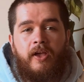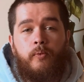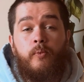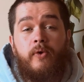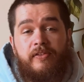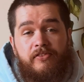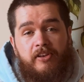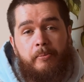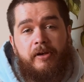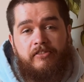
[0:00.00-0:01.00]
with
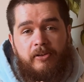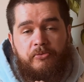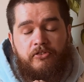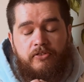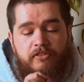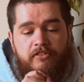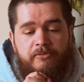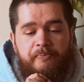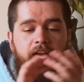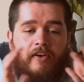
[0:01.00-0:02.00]
some exceptions.
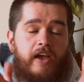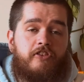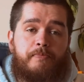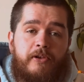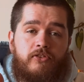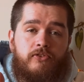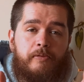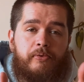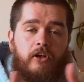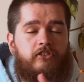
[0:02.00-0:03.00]
If I have a specialty
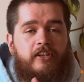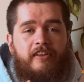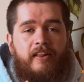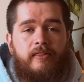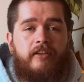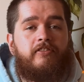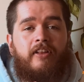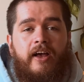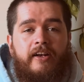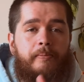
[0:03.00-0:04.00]
project and things
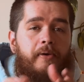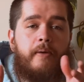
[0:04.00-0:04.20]
line up,